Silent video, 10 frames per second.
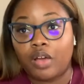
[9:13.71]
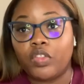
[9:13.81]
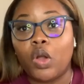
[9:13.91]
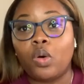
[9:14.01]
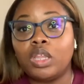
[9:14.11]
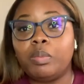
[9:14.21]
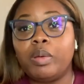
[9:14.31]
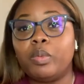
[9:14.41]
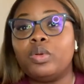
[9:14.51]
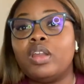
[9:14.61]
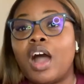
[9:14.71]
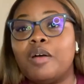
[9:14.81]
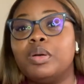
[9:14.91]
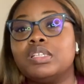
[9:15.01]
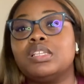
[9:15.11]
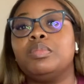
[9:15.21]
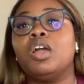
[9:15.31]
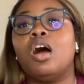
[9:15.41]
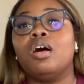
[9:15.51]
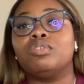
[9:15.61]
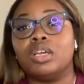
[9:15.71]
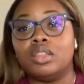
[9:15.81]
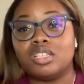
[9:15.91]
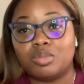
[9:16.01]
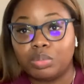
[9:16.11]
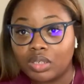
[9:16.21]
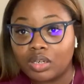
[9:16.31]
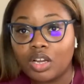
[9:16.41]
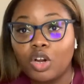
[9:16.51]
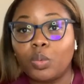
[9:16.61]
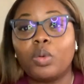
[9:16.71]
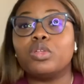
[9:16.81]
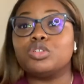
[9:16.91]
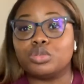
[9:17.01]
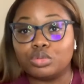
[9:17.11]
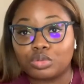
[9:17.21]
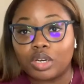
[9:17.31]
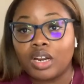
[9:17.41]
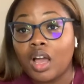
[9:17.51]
The only people not pissing me off in this book were the children.